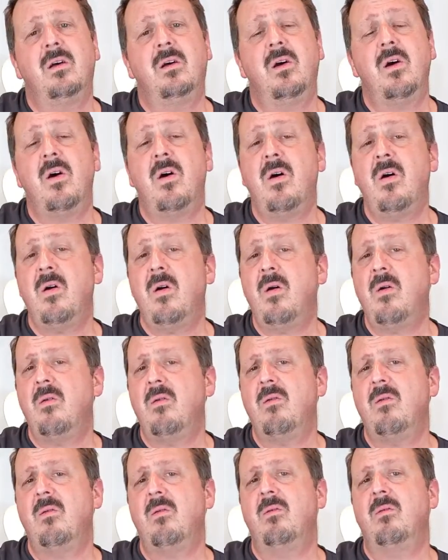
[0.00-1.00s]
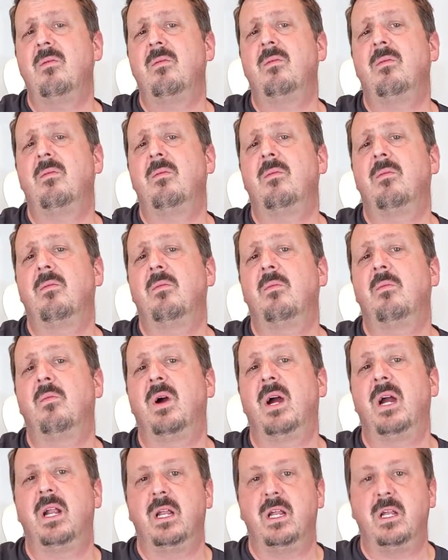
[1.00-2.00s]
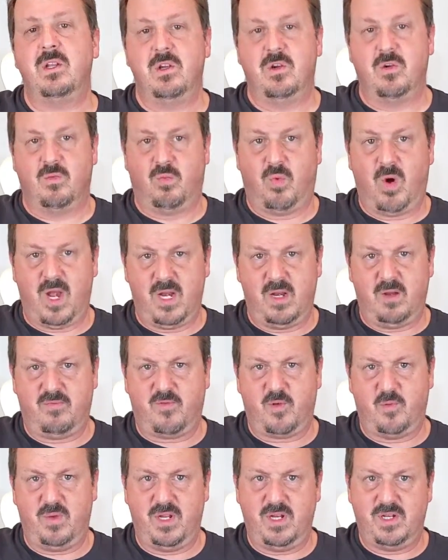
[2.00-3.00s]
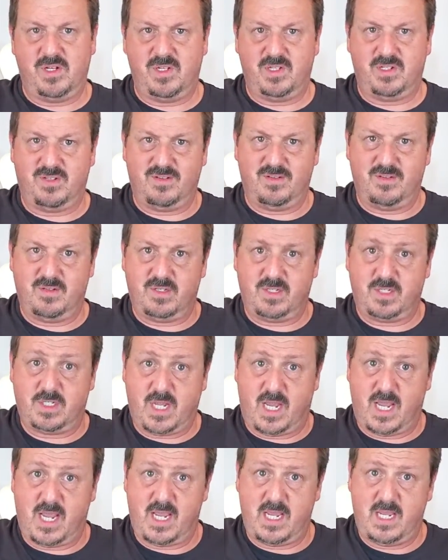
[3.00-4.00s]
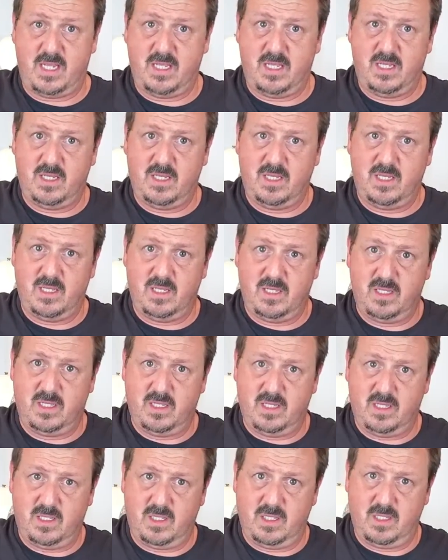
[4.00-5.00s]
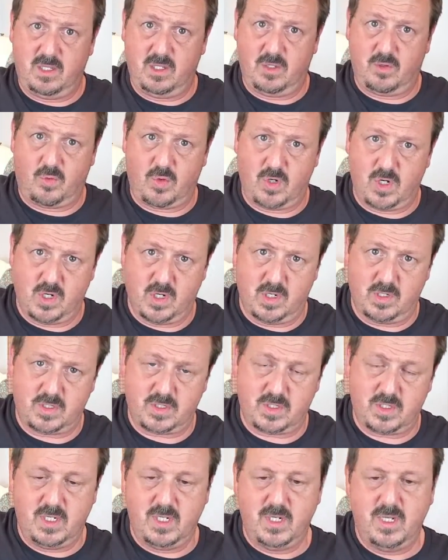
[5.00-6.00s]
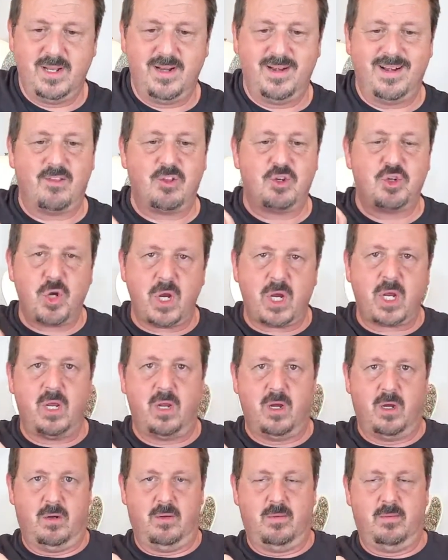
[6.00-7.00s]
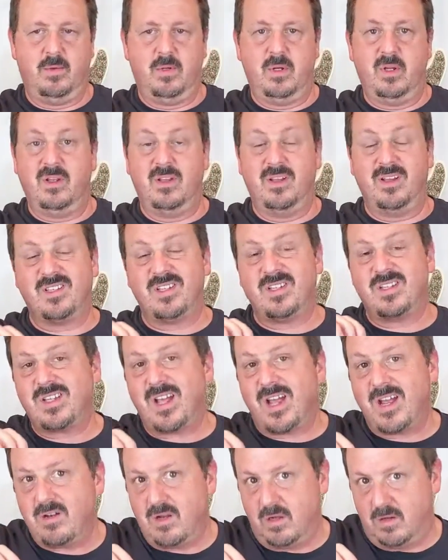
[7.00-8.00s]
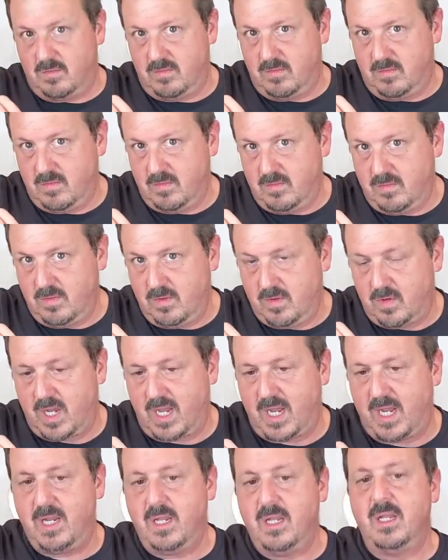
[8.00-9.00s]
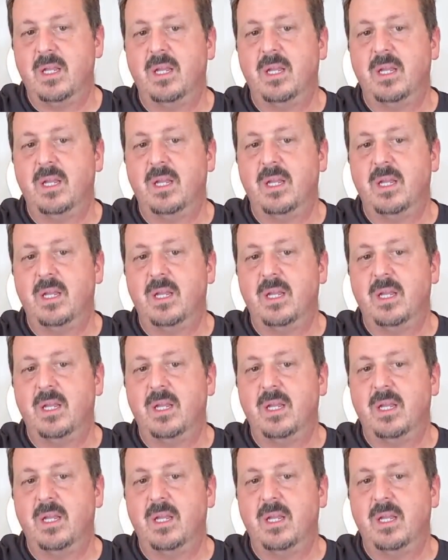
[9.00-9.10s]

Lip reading: home, right? You're waiting for me to say the words. Now the trick here, as a side note, okay,